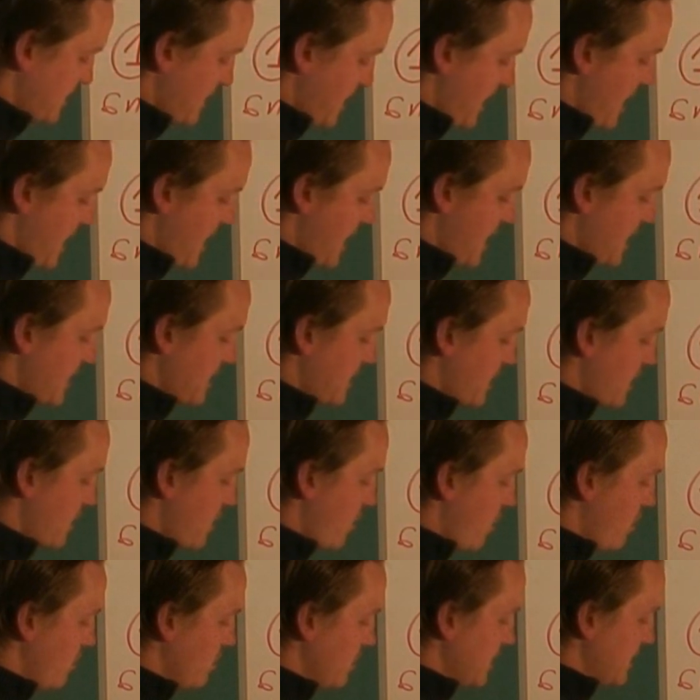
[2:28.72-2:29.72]
and the
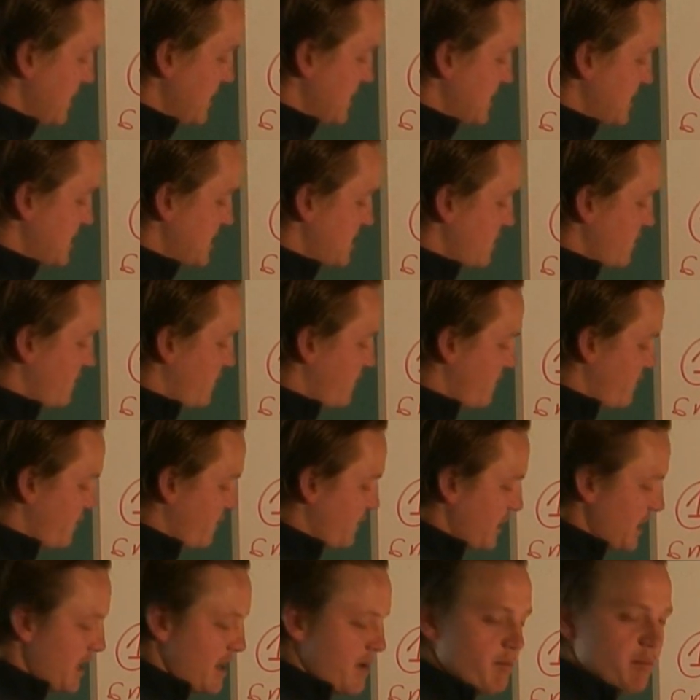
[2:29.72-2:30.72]
goal is to
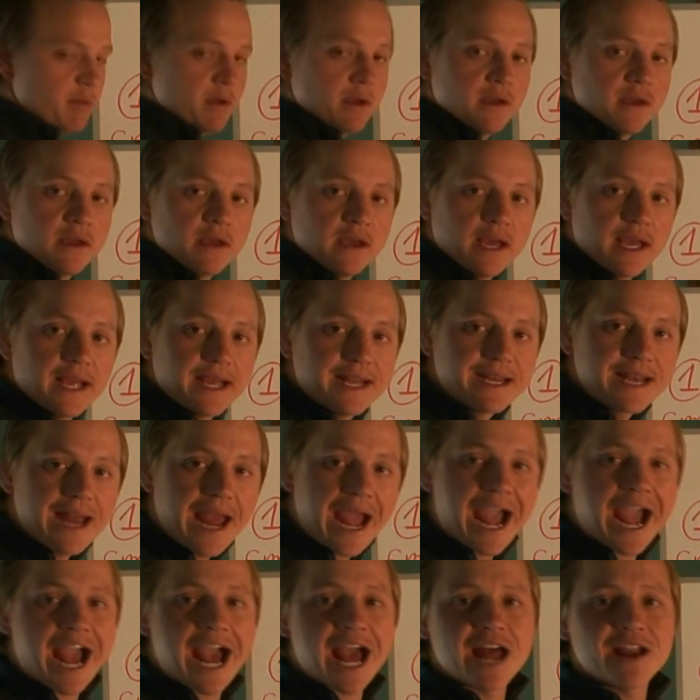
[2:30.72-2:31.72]
flip and
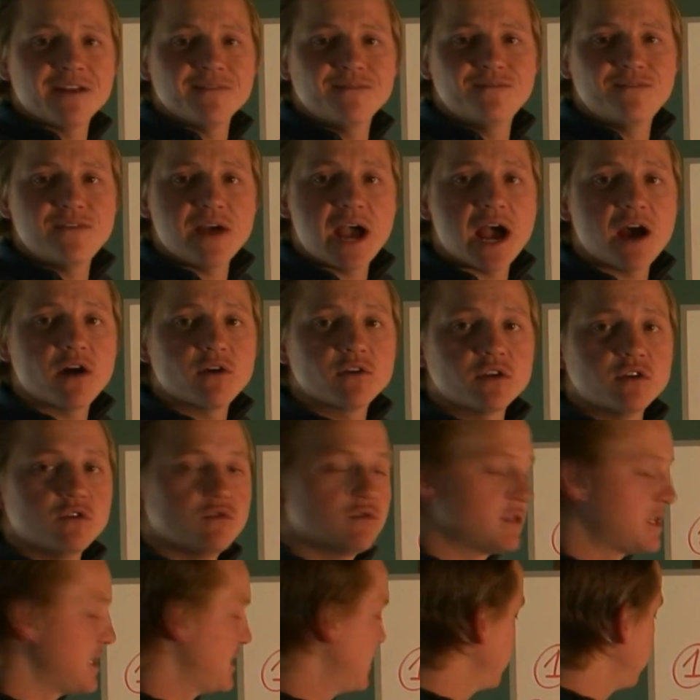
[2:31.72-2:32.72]
add
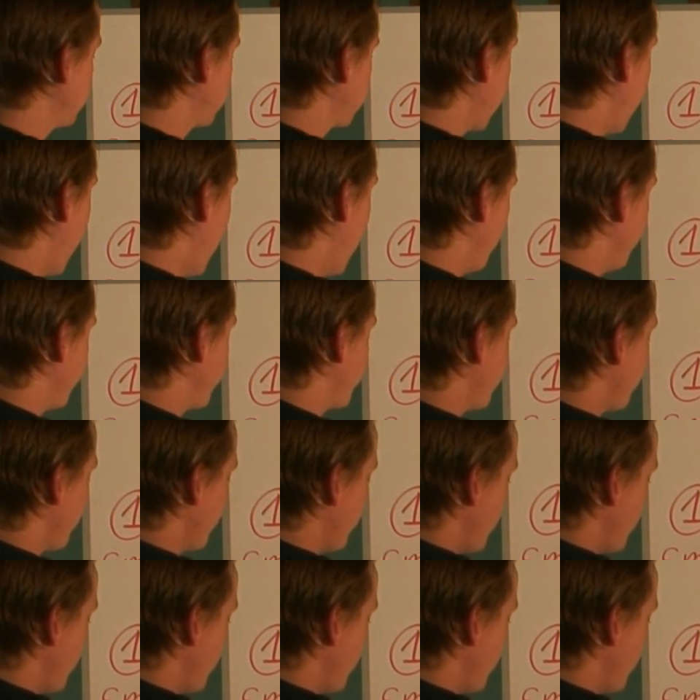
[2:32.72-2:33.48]
value to this house. So